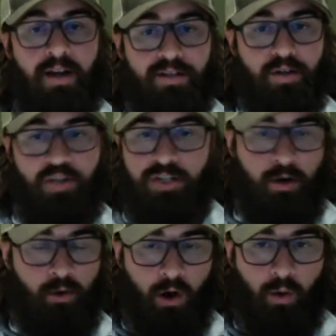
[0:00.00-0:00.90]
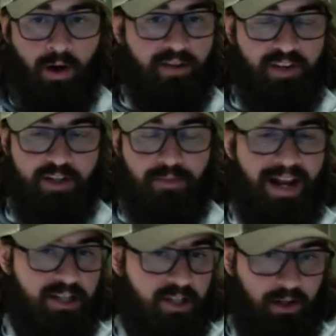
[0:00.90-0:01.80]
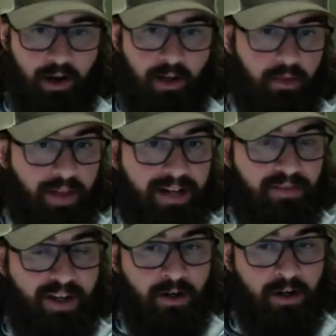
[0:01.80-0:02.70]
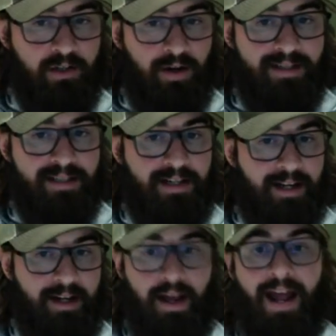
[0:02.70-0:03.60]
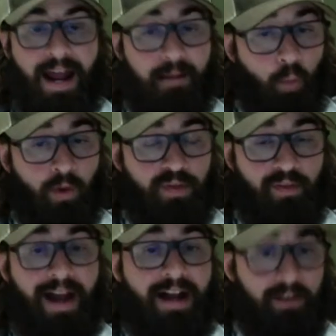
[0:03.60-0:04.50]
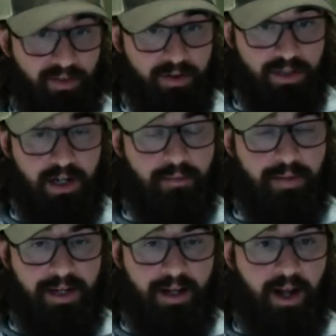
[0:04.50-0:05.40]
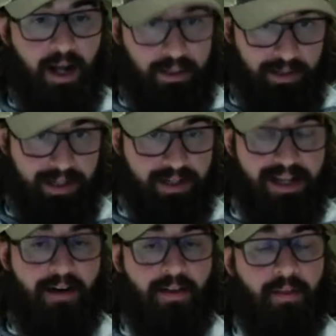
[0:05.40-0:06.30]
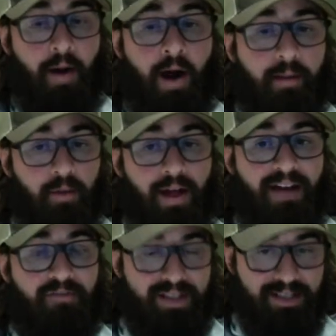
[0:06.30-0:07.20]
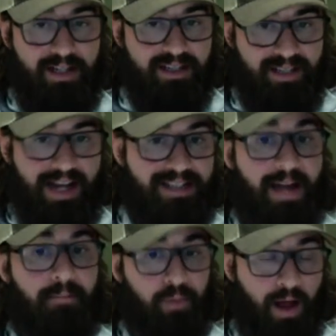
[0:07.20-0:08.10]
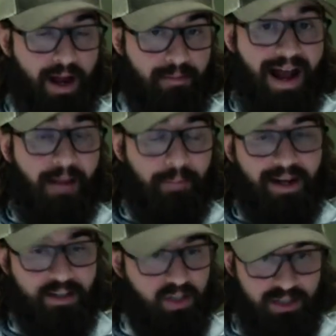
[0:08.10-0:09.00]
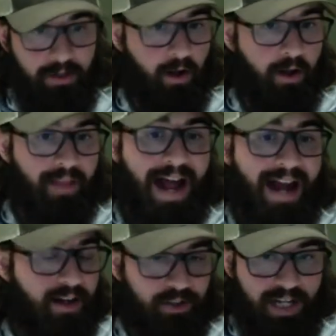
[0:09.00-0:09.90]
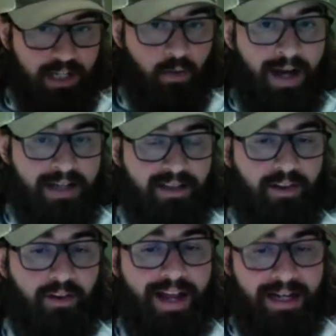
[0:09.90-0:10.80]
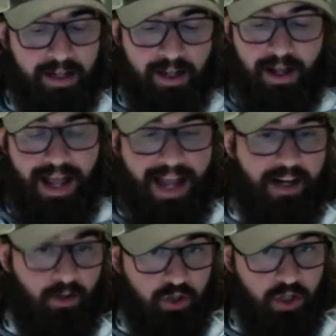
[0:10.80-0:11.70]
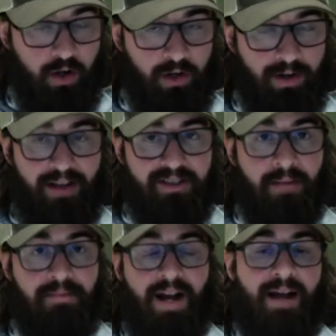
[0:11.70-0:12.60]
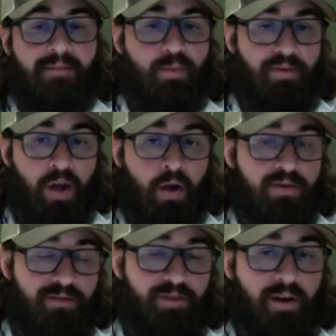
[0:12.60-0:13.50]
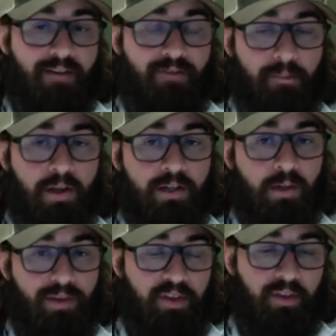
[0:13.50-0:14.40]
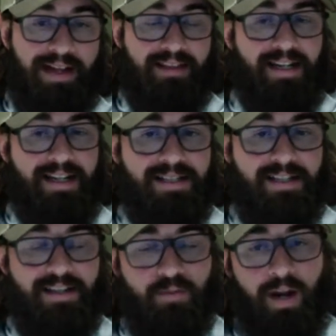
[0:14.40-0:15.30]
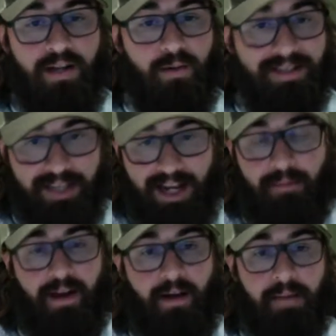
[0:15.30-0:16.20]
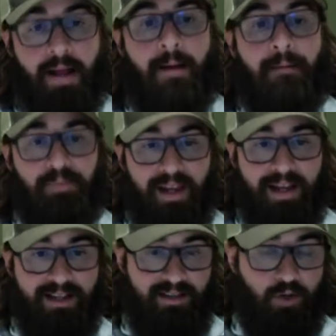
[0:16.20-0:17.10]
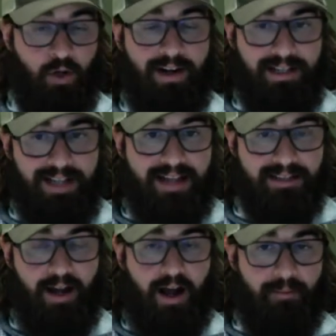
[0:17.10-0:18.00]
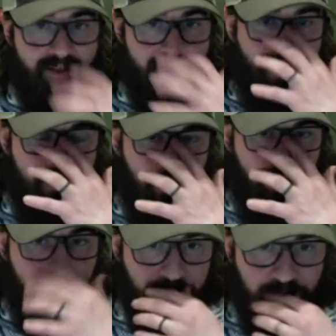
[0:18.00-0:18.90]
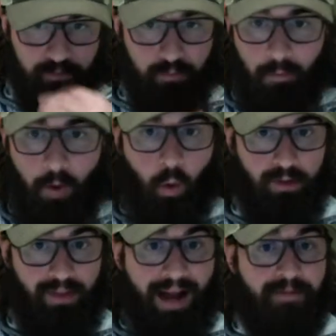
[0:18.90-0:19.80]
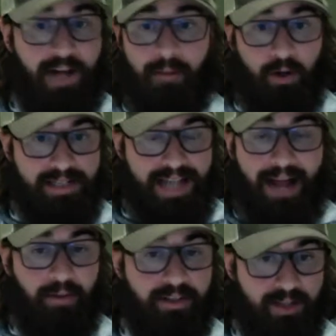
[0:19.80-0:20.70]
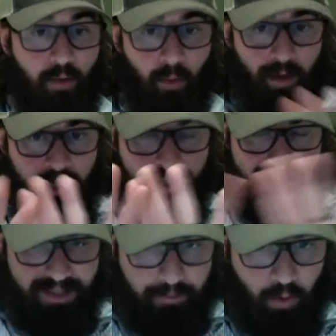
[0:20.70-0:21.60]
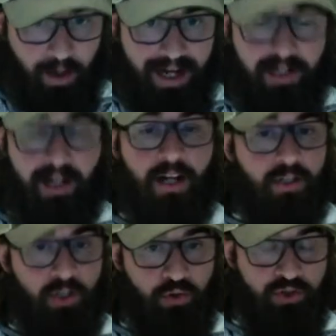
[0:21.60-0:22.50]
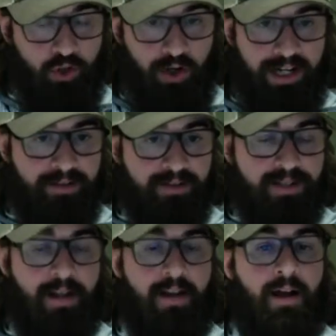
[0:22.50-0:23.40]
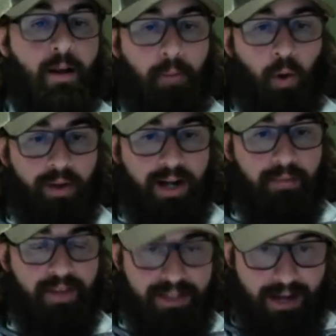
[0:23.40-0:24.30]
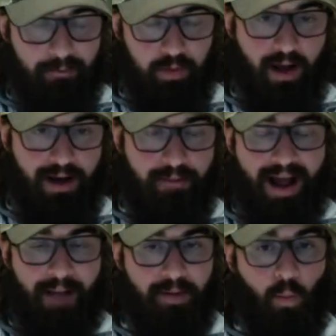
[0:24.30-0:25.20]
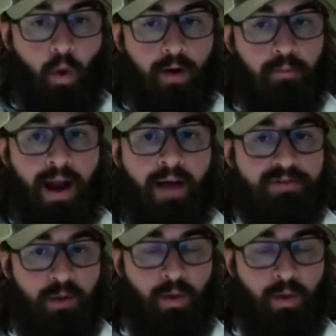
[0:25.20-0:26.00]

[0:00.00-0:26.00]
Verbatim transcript: So just go to our Where to Fish page, click on the lake that you're interested in, and more than likely there's going to be a link down at the bottom left that's going to say depth line map. And just click on that, it'll take you right to the lake and it'll show you. Now, sometimes with those, if you're not familiar with the lake, the easiest way to examine them is if you're on a desktop, especially or a laptop or a tablet, somewhere where you can separate two screens, pulling up the depth line map in one browser